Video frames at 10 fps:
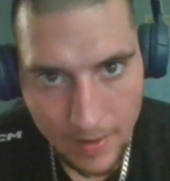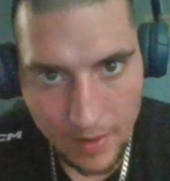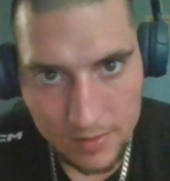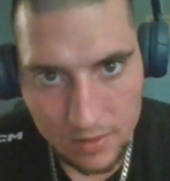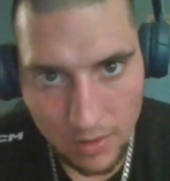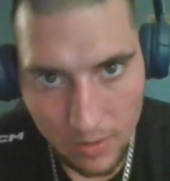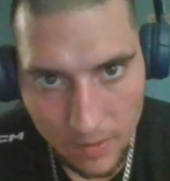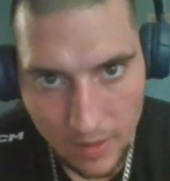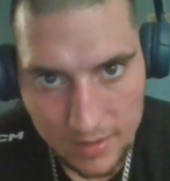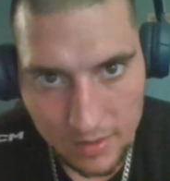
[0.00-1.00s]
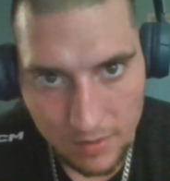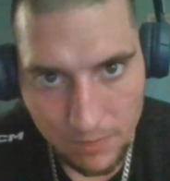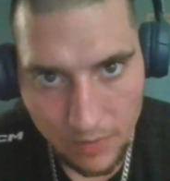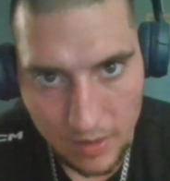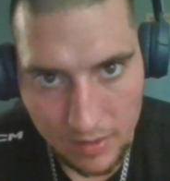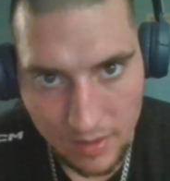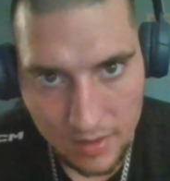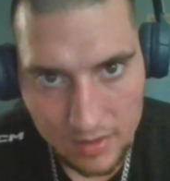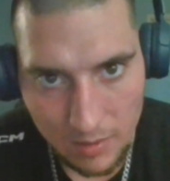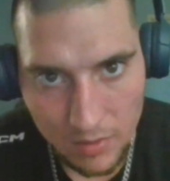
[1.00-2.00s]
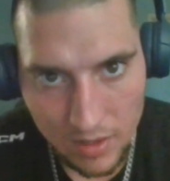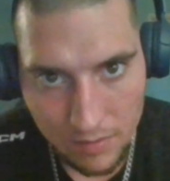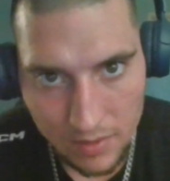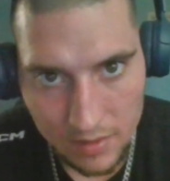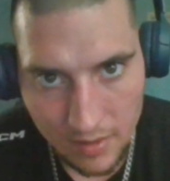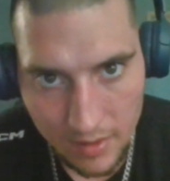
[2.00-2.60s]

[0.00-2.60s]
So I said, "Fuck this, I'm leaving."